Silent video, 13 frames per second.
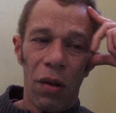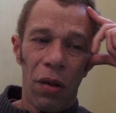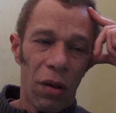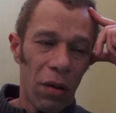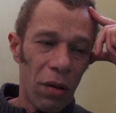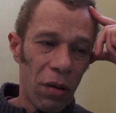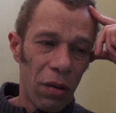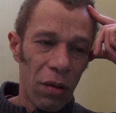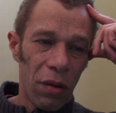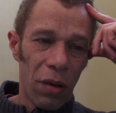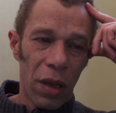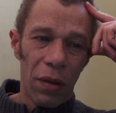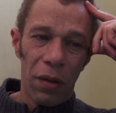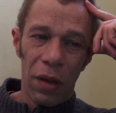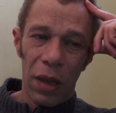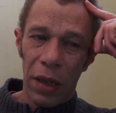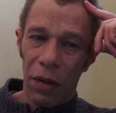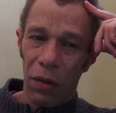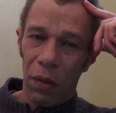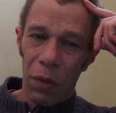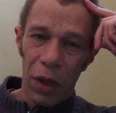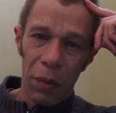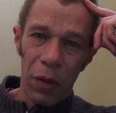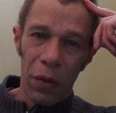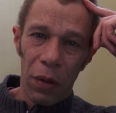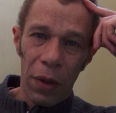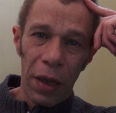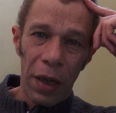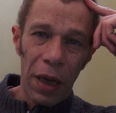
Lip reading: and later on when I moved away,